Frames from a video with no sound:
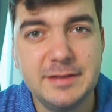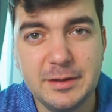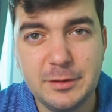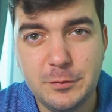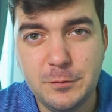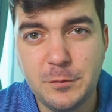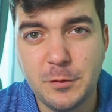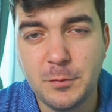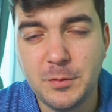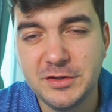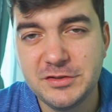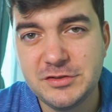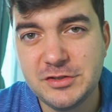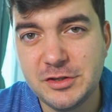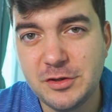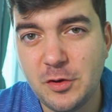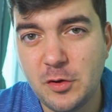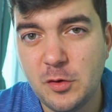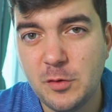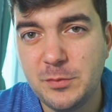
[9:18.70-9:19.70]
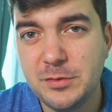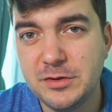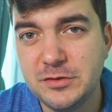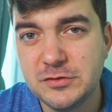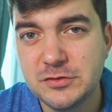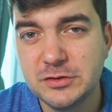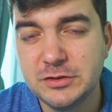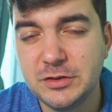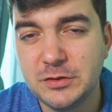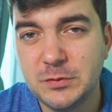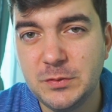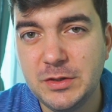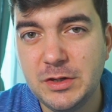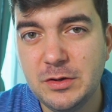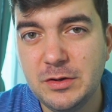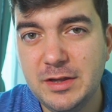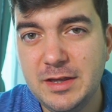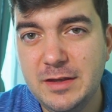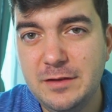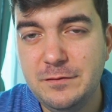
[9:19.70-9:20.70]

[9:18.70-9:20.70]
Thank you for watching. Hope you enjoyed this video.